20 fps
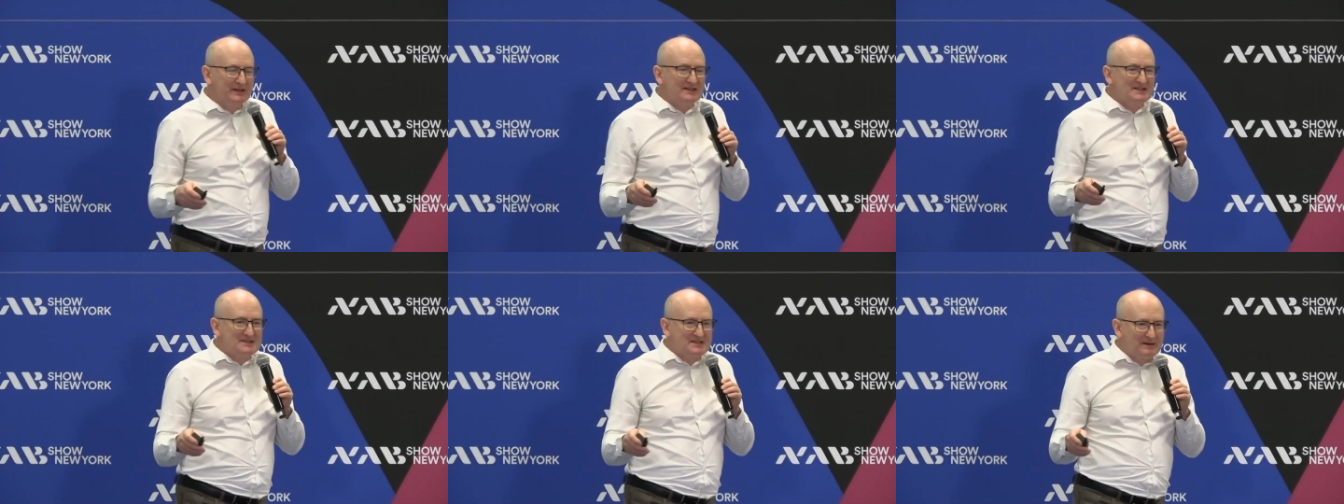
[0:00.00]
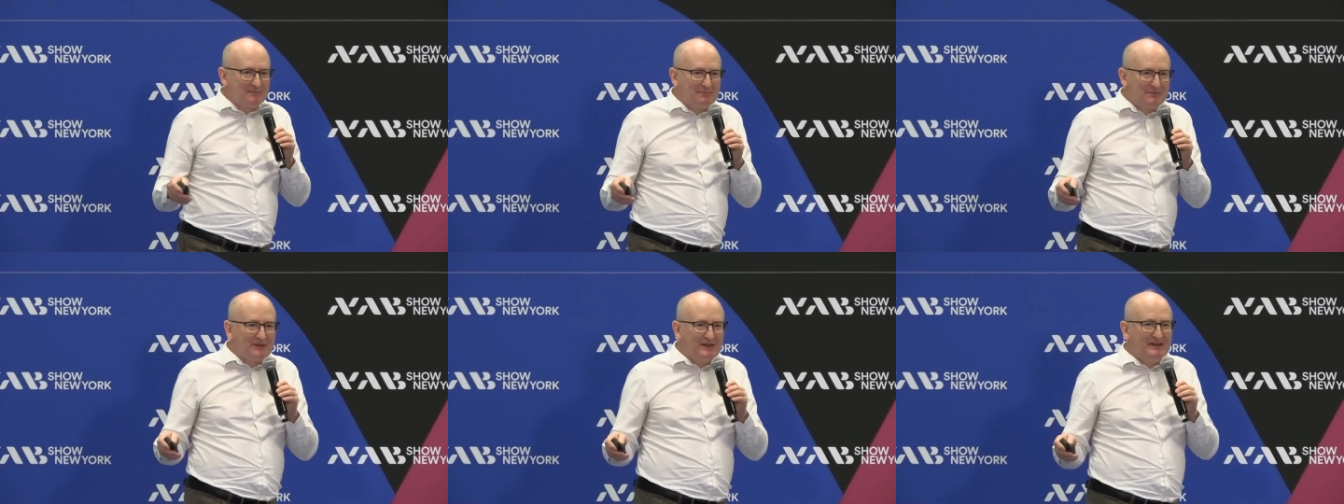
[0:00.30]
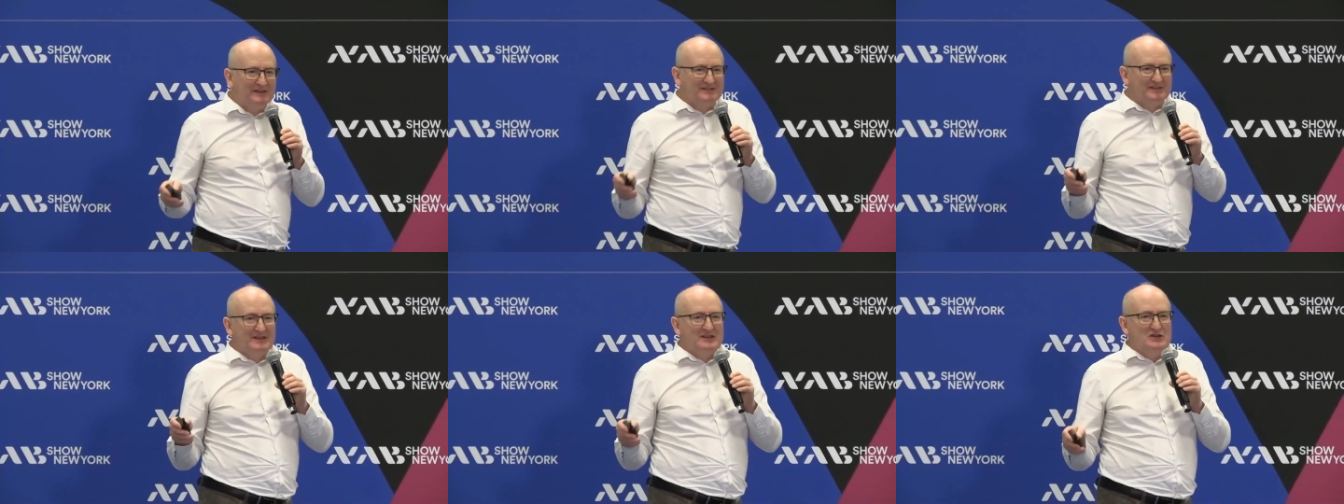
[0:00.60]
It's
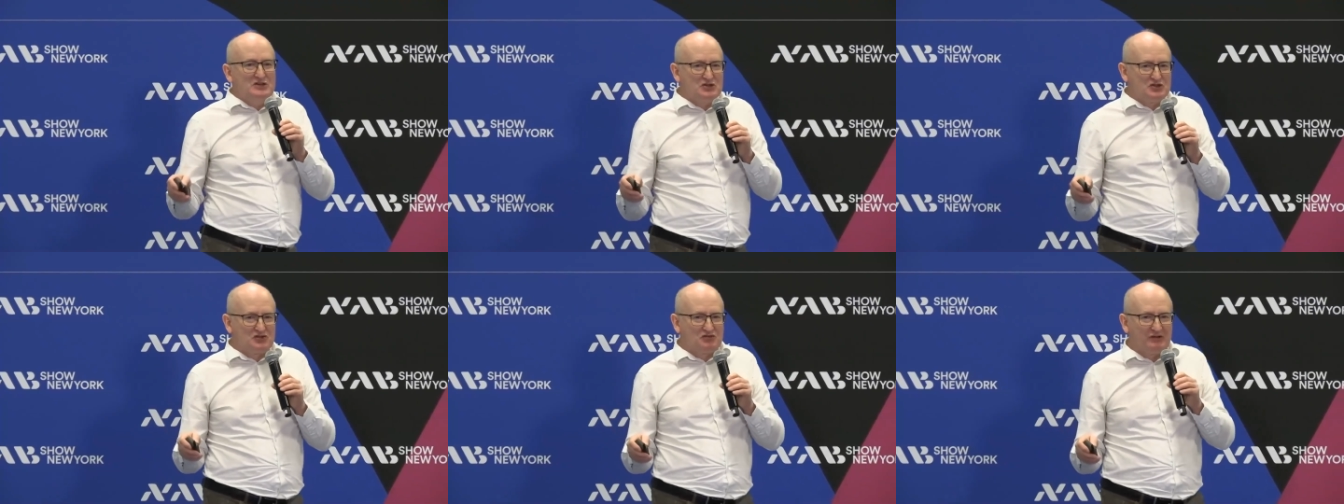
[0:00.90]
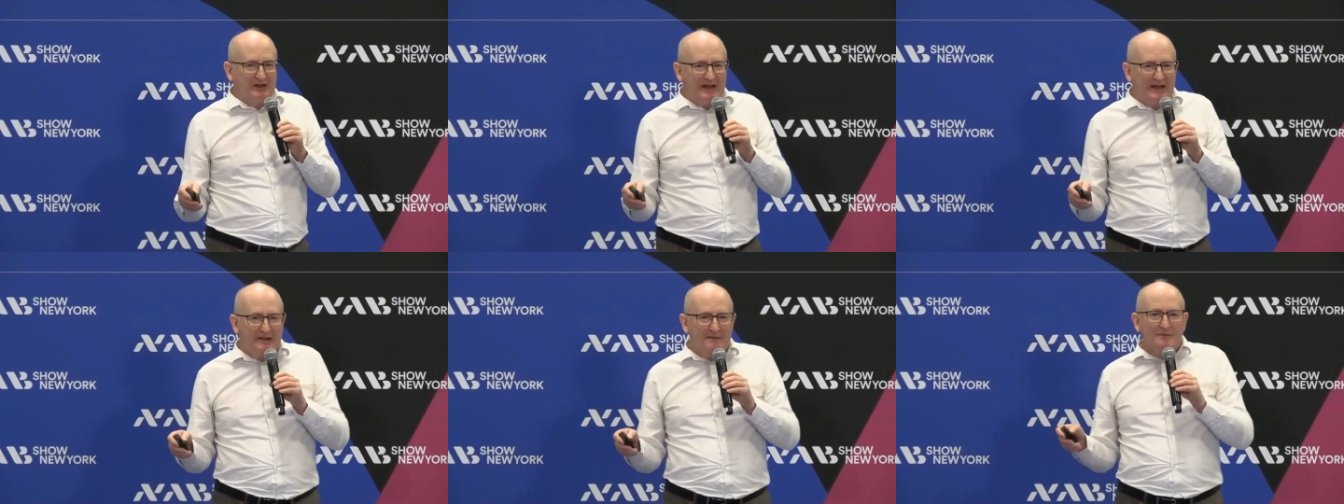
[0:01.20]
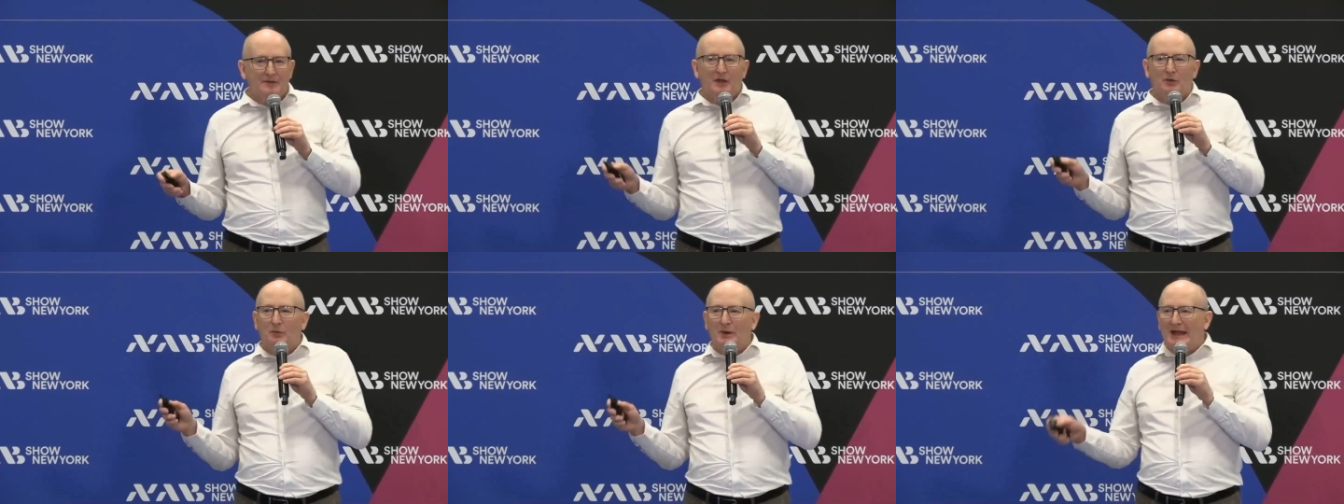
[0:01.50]
something as an industry
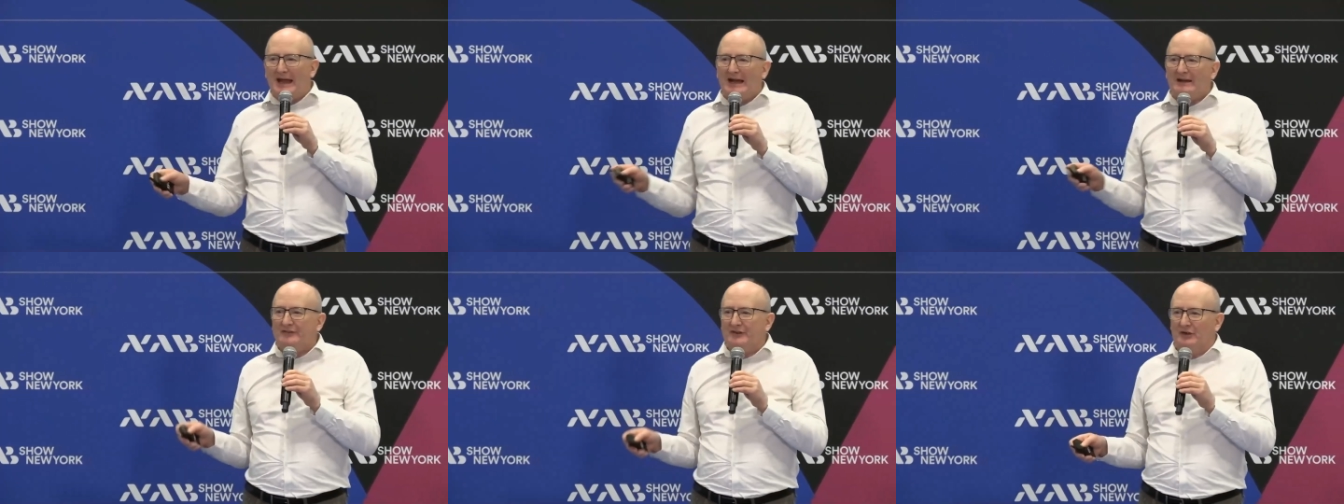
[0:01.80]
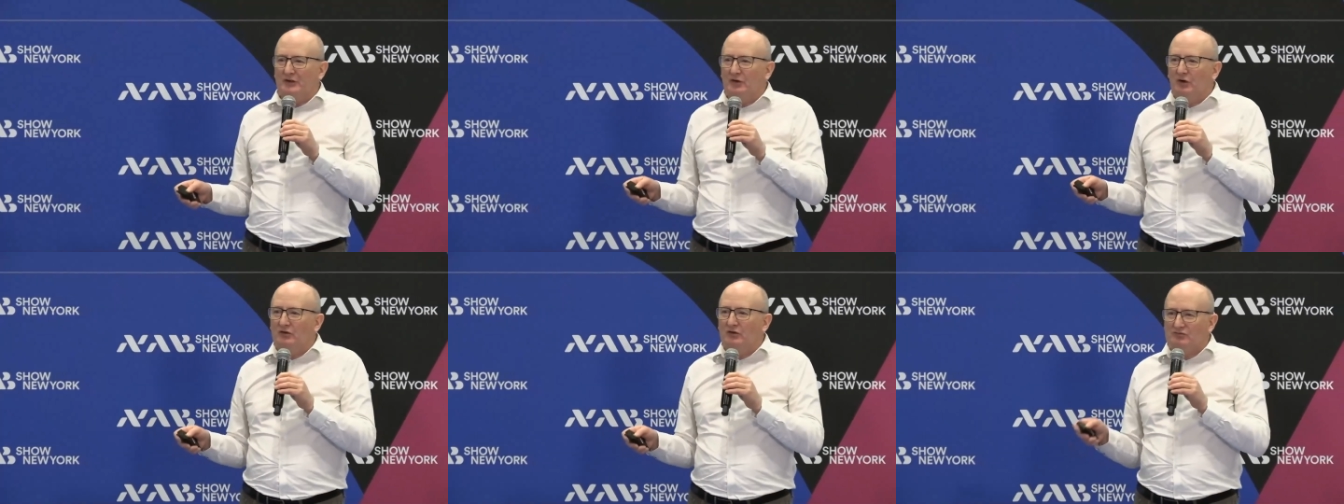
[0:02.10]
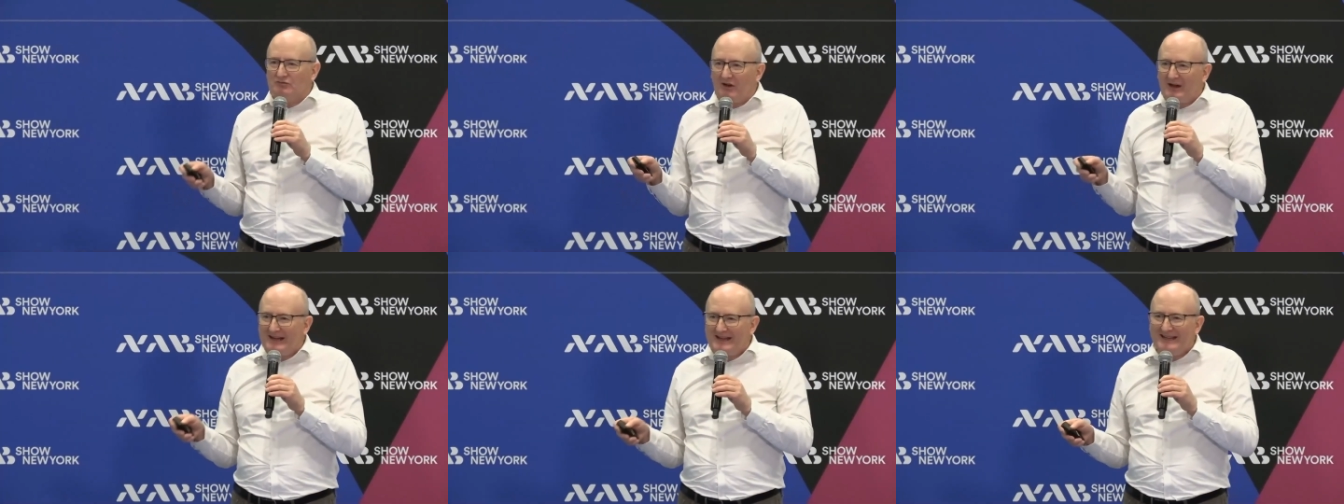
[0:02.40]
we haven't got
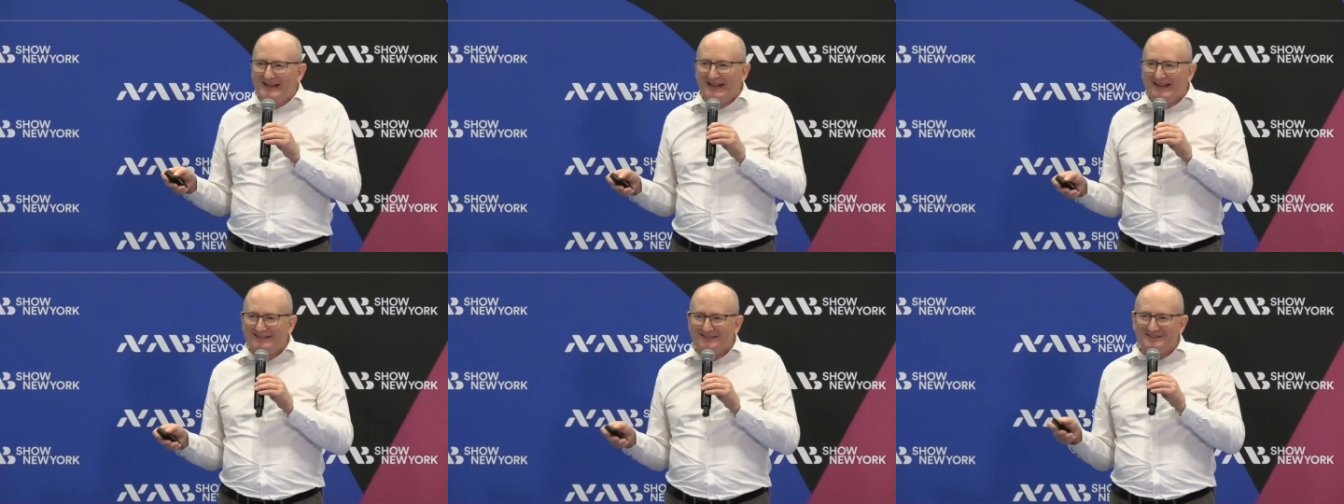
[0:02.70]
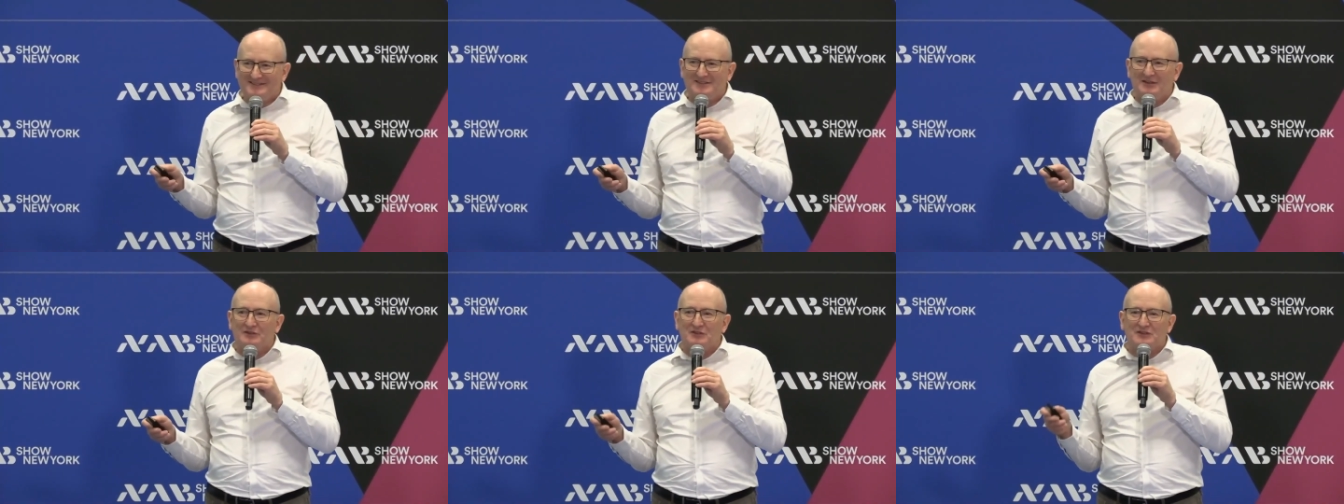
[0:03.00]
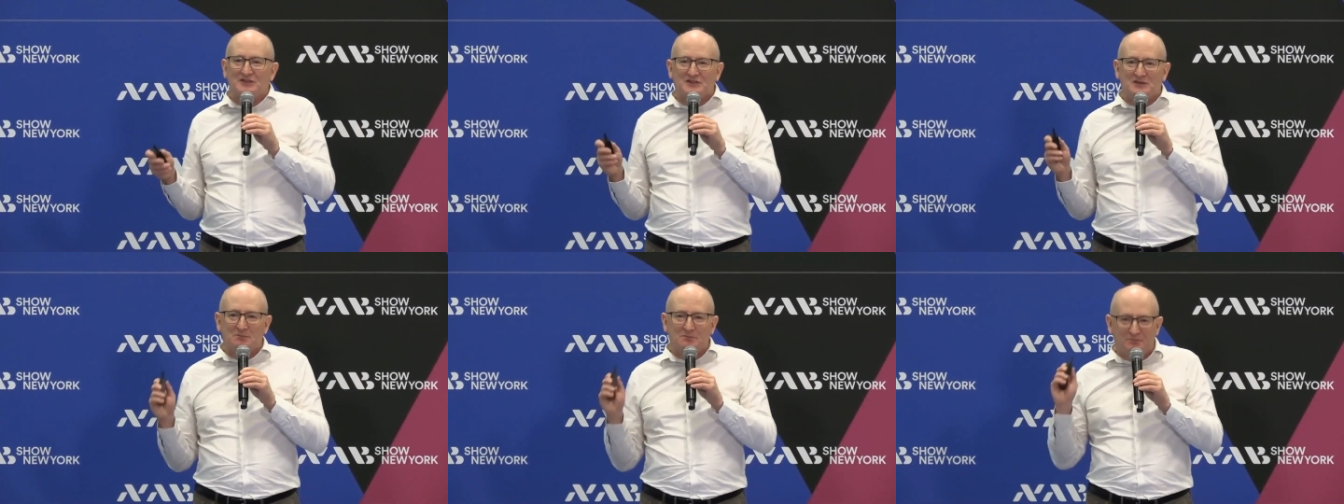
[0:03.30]
right yet. So
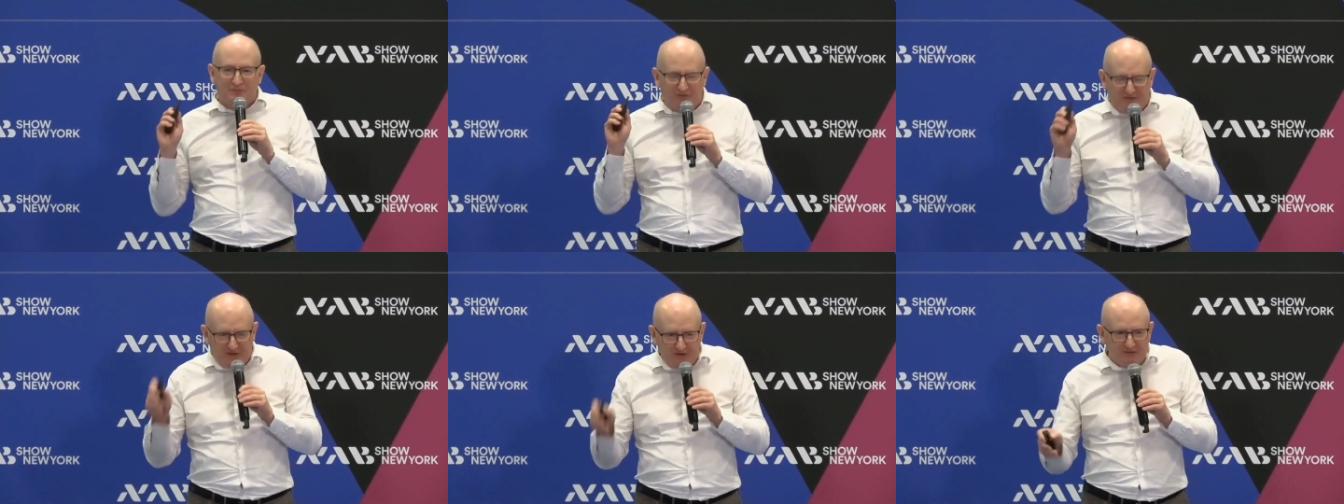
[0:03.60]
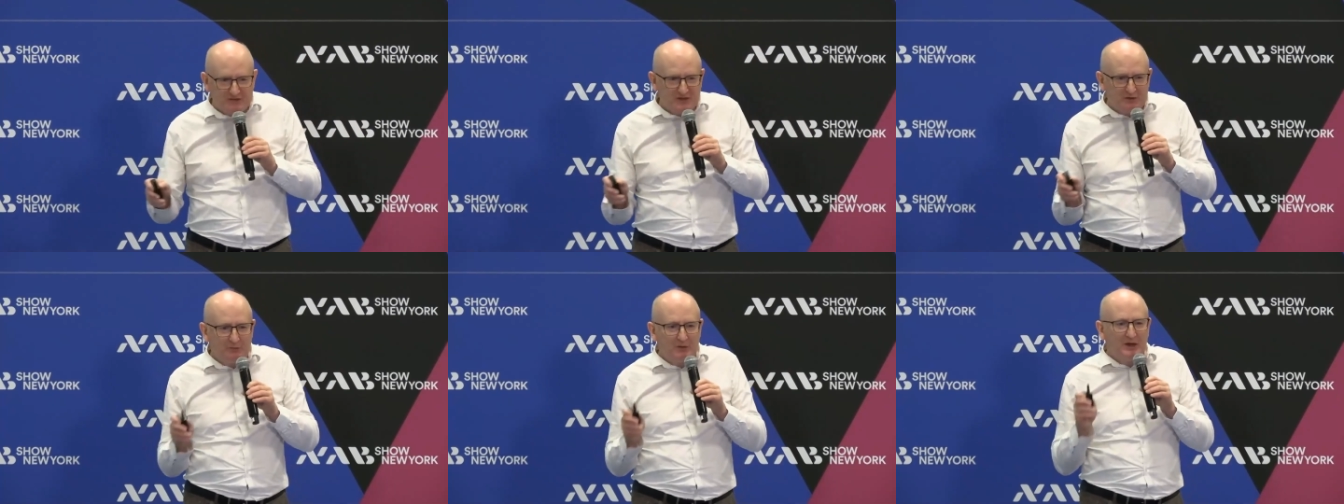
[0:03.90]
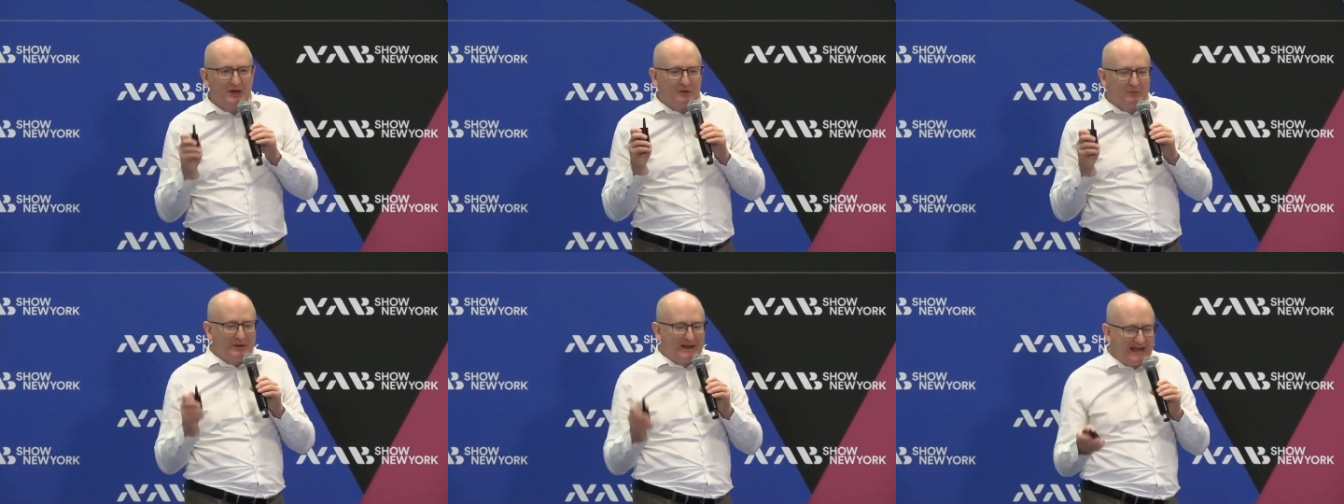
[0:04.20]
there's some future
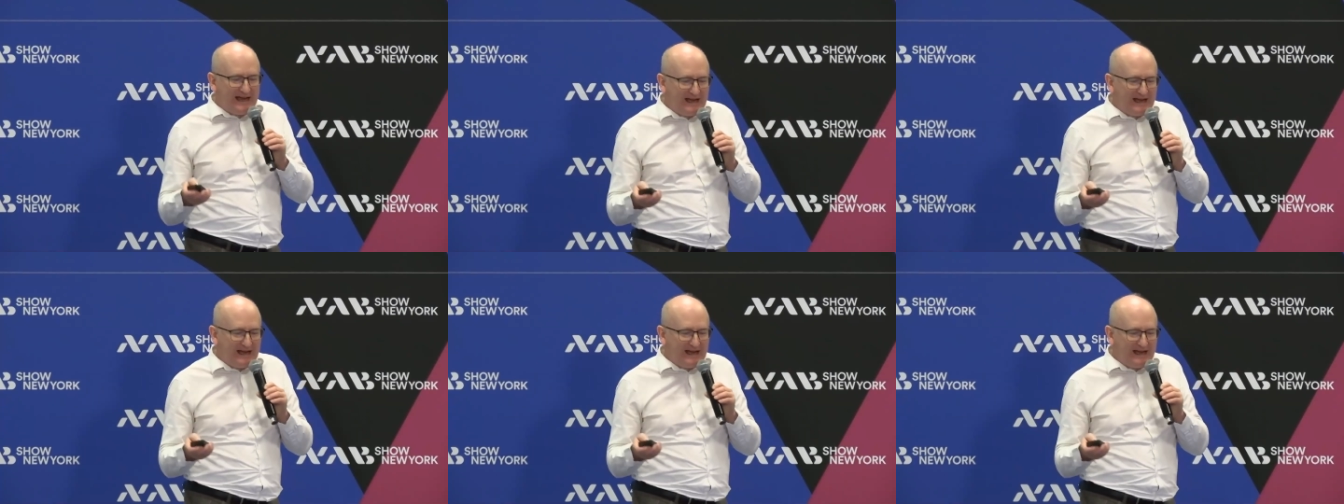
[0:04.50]
work we